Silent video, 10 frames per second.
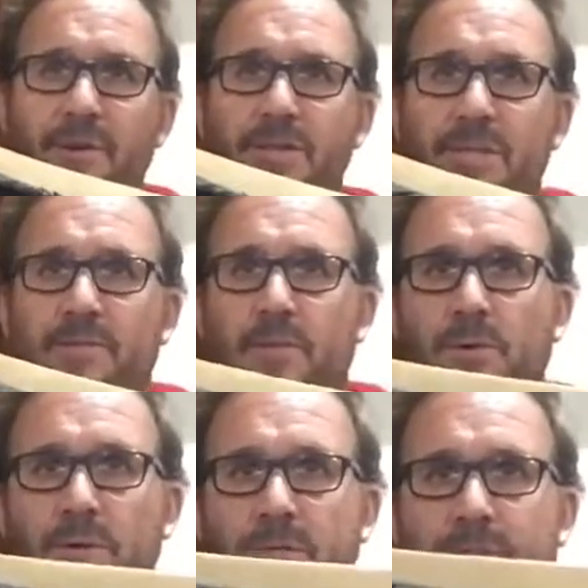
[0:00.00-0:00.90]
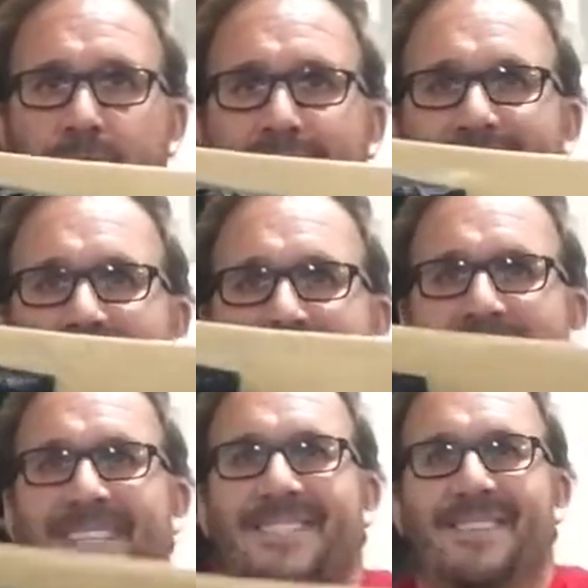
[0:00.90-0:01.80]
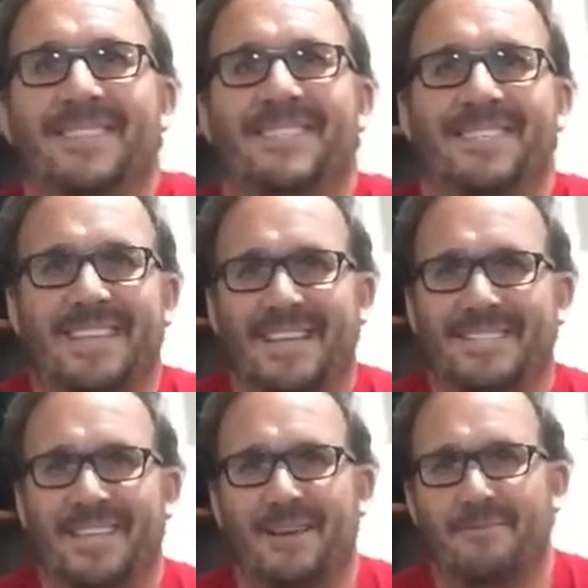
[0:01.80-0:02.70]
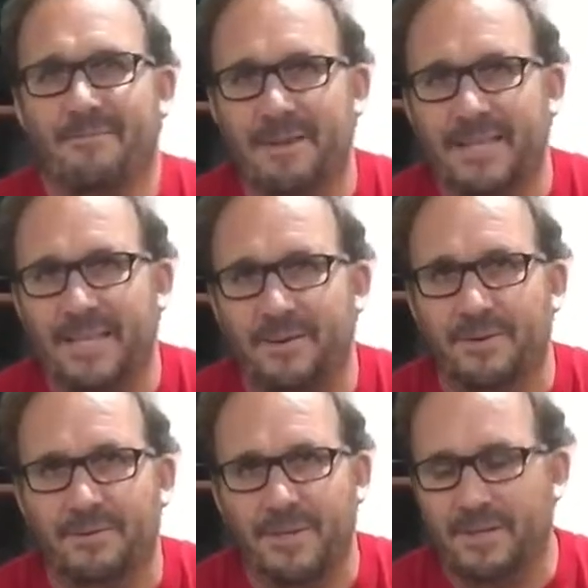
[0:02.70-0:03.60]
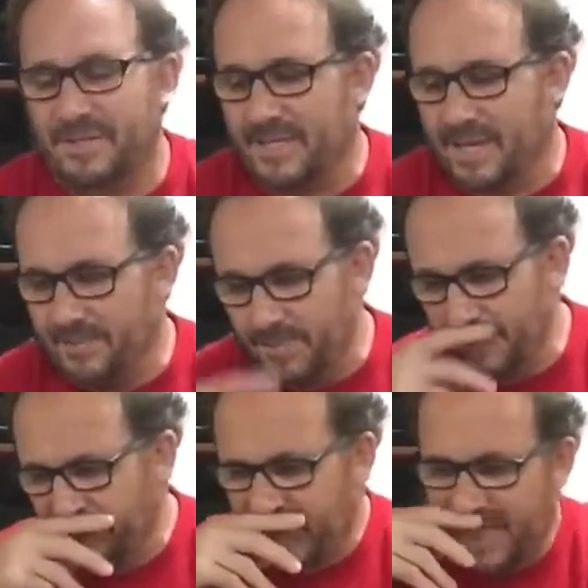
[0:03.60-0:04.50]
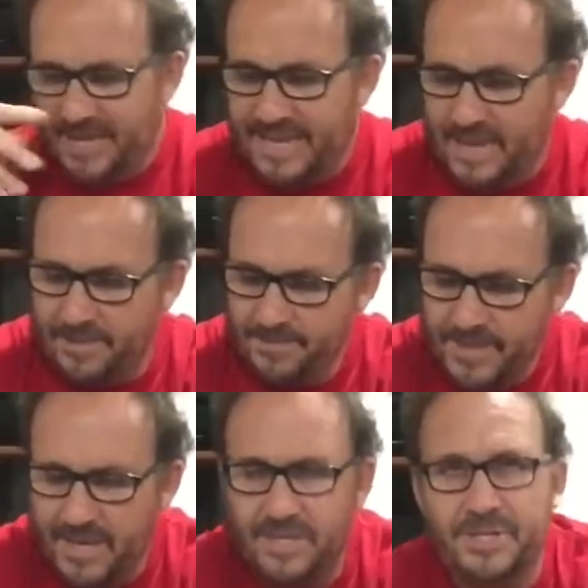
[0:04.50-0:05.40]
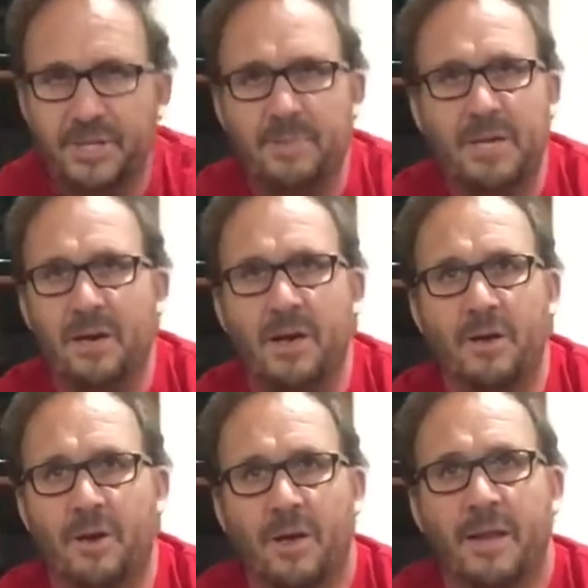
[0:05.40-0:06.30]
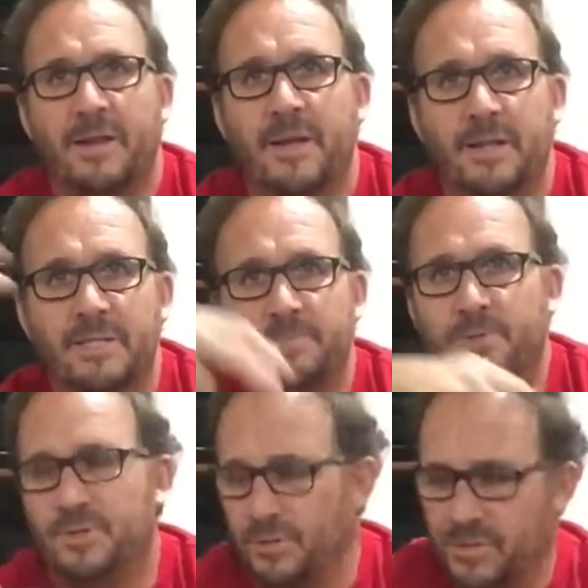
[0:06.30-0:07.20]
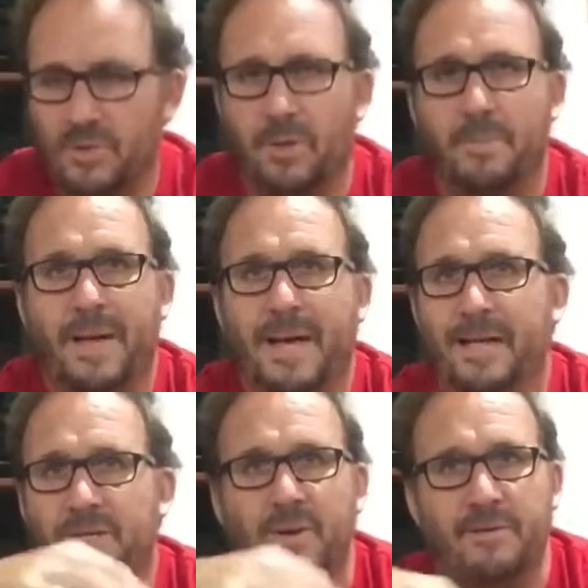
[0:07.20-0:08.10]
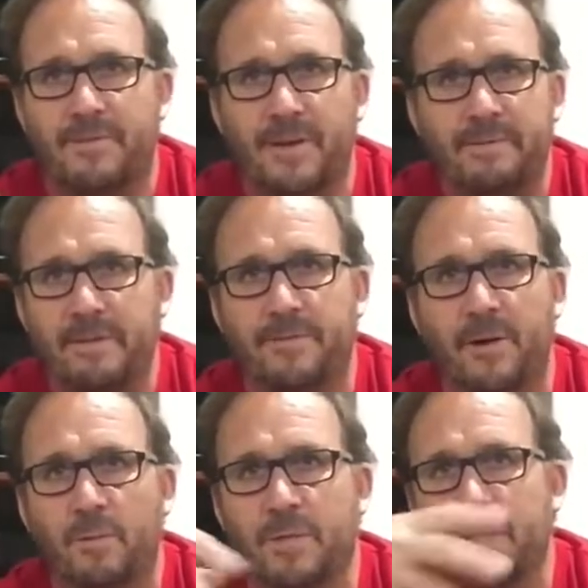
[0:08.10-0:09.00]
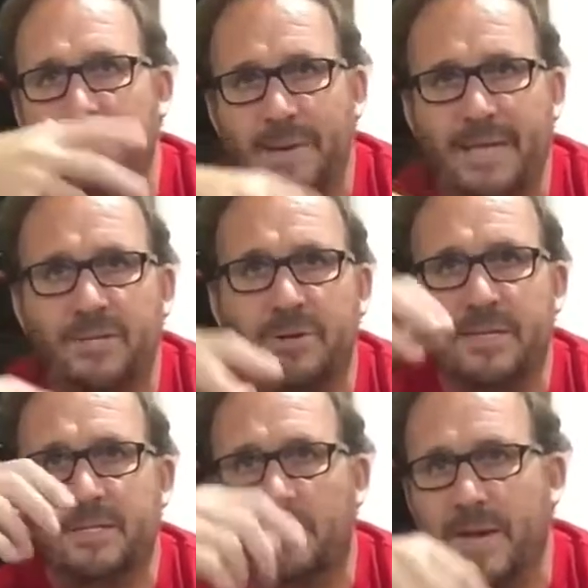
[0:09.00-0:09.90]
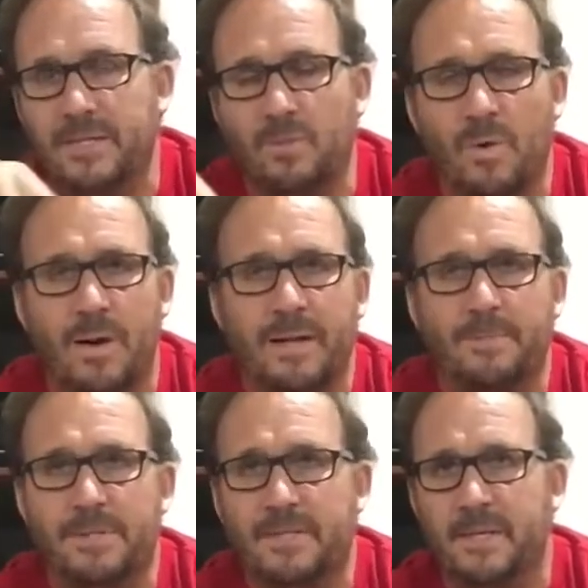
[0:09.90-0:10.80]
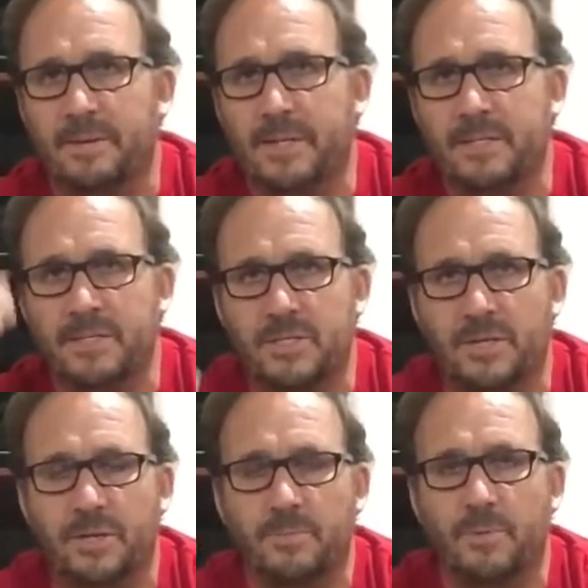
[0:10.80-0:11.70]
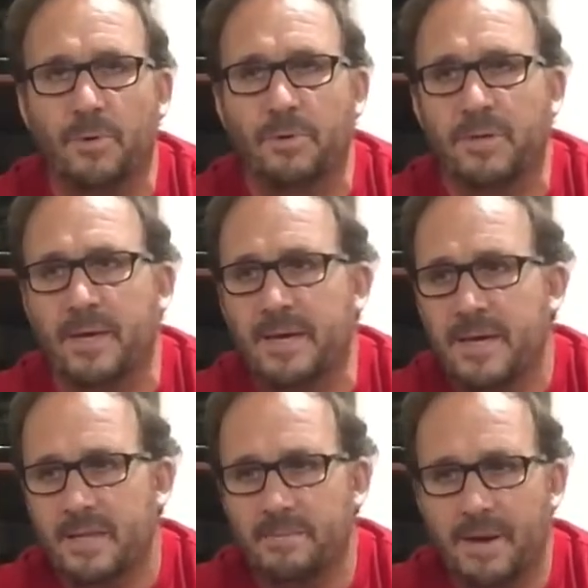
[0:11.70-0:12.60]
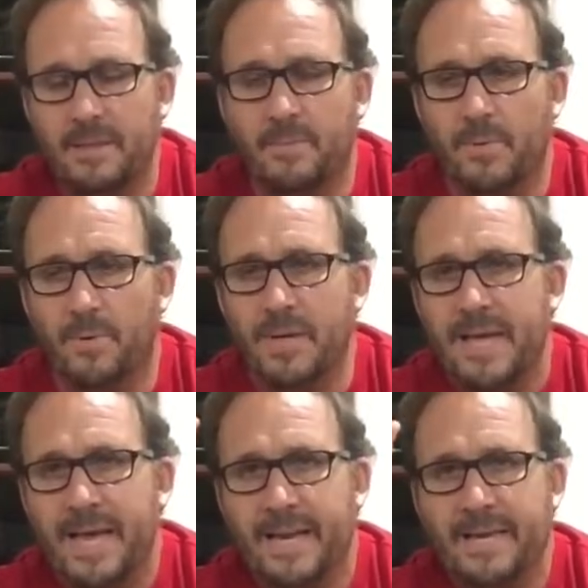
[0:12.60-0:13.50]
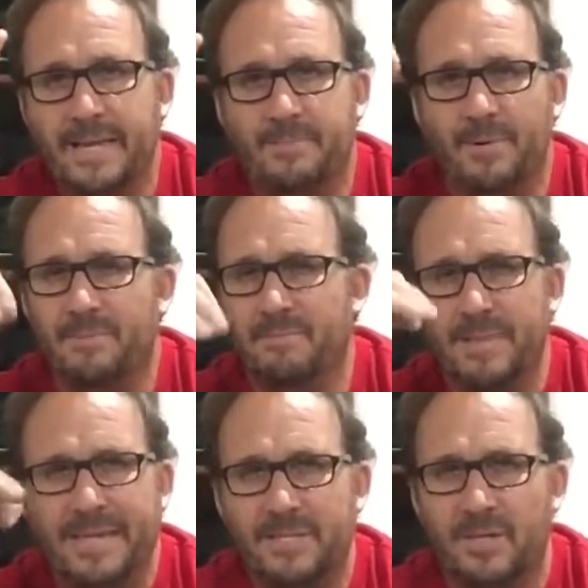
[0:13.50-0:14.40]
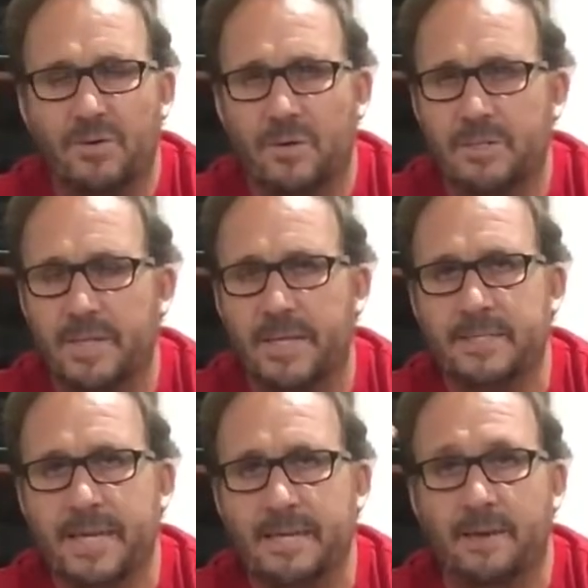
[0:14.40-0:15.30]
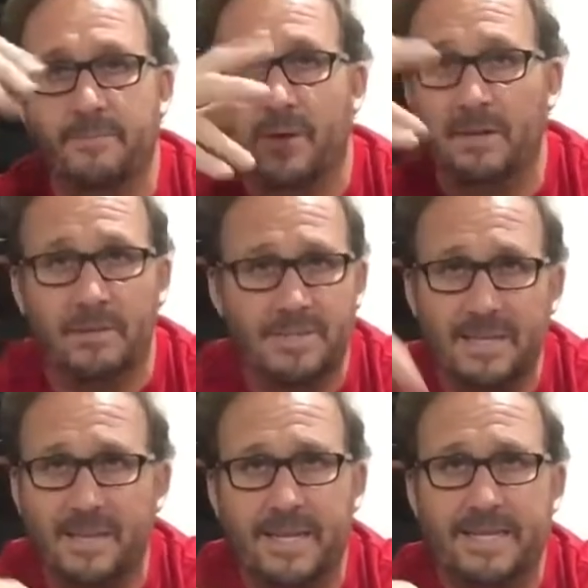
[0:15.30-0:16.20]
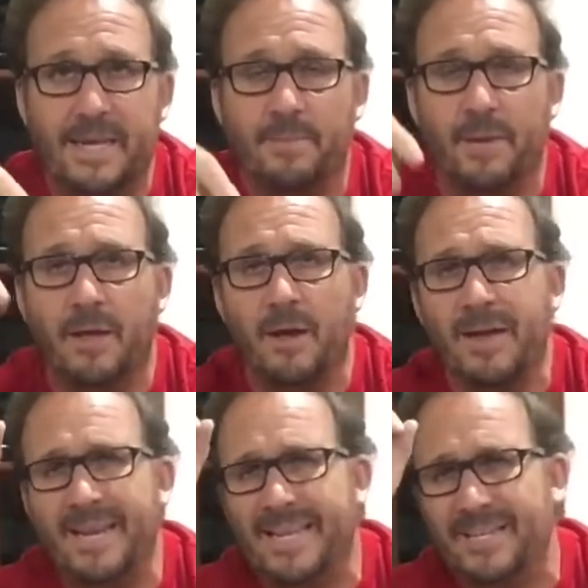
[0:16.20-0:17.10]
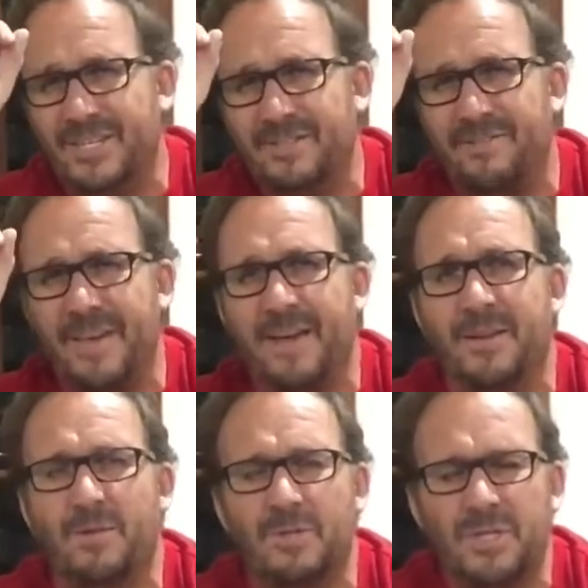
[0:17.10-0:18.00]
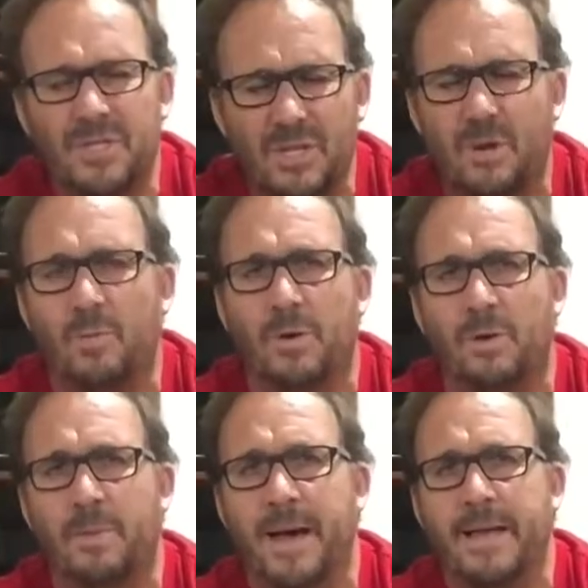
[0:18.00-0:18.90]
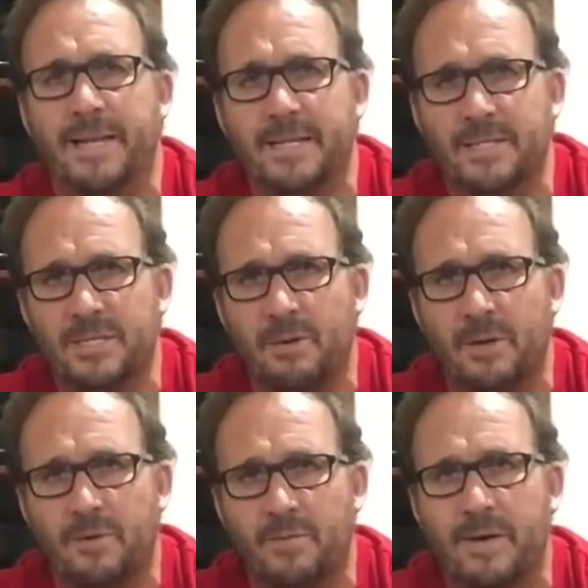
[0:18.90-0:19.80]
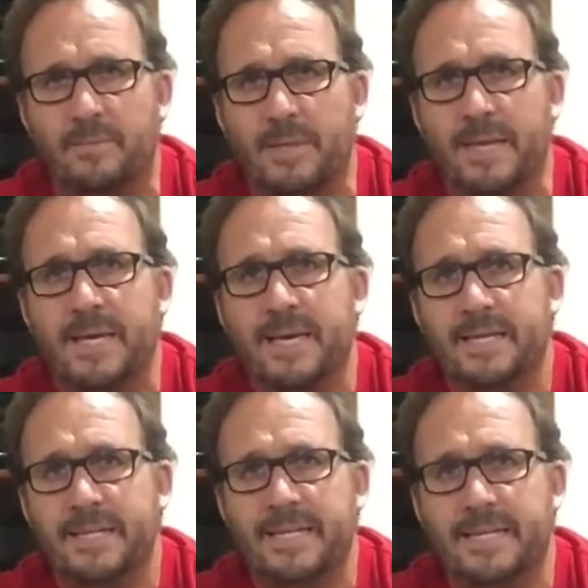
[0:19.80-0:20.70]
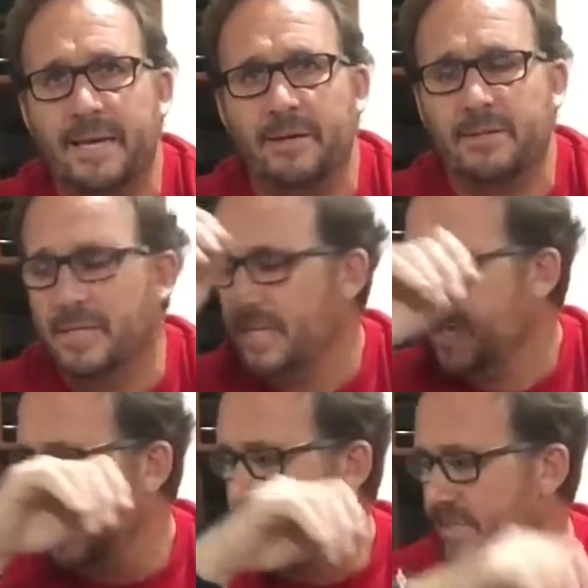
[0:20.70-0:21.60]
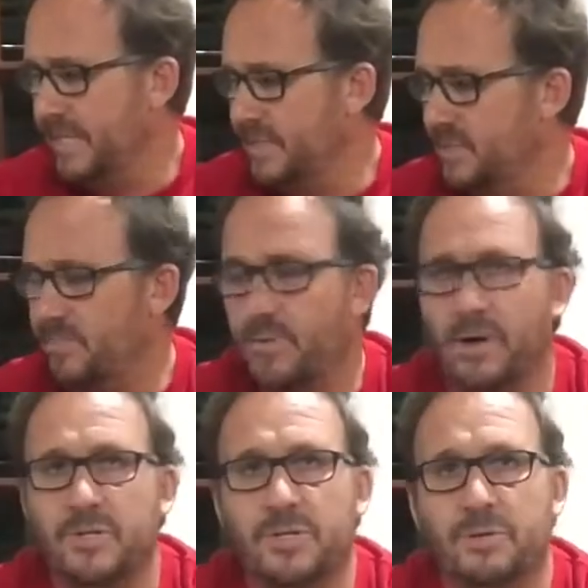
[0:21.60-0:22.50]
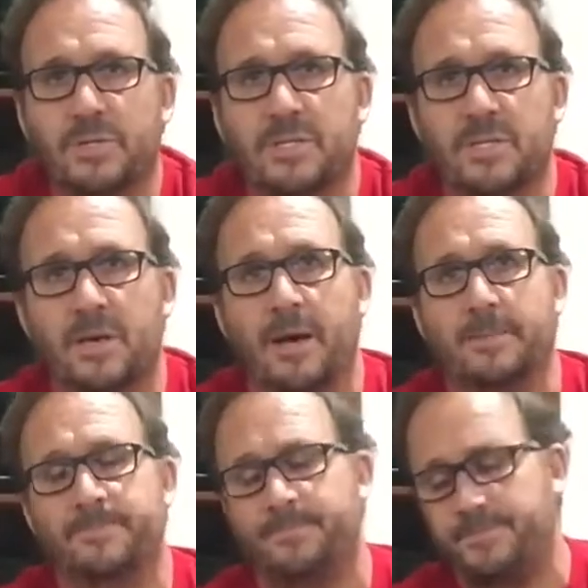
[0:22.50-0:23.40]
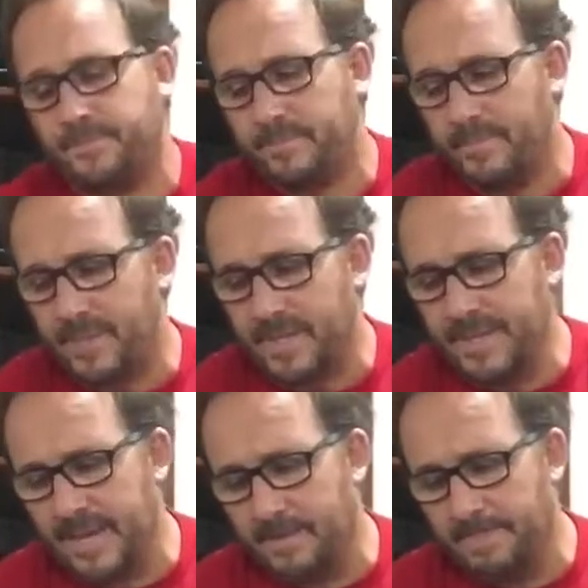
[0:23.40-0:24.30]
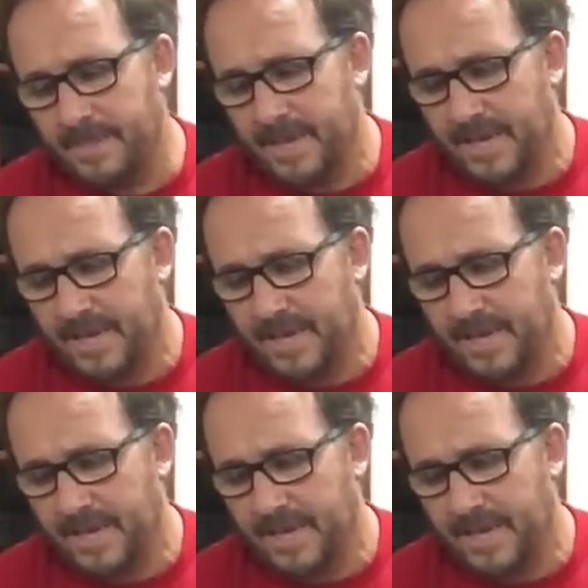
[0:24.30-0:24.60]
virtually flawless. So this is actually a really good skateboard. Now, a German guy online, I noticed, took this all apart, trying to find every fault with it. The batteries, the way it's wired up in series, the circuit board, the motherboard, and he put meters across things. And I'll send a link down below, and he just found it so well made and so incredibly detailed in its approach to its design. Now,